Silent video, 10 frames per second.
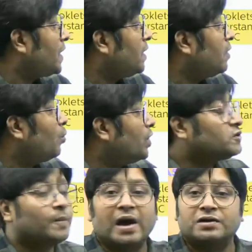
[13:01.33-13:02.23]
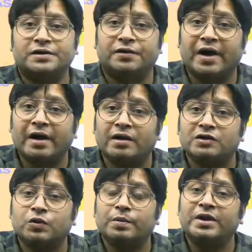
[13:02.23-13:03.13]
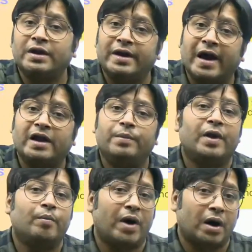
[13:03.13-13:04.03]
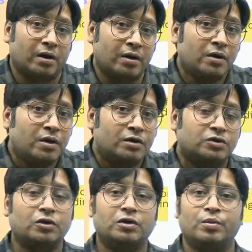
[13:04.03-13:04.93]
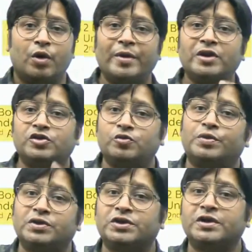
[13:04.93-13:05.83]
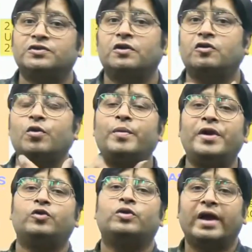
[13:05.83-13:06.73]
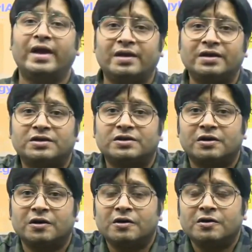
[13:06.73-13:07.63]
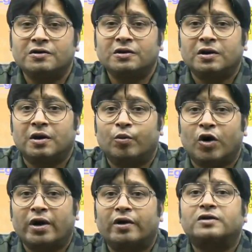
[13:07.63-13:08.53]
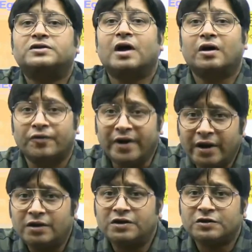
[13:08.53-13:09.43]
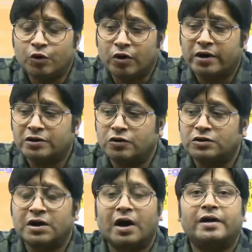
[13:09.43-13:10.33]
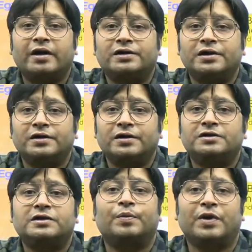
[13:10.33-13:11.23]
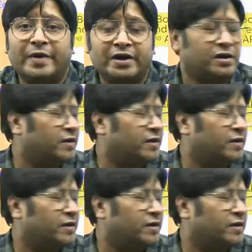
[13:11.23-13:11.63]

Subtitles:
Bridge magazine, right, this will be the dynamic part. So the moment you purchase or the moment you take this booklet or start reading these booklets, you'll start getting the supplement in the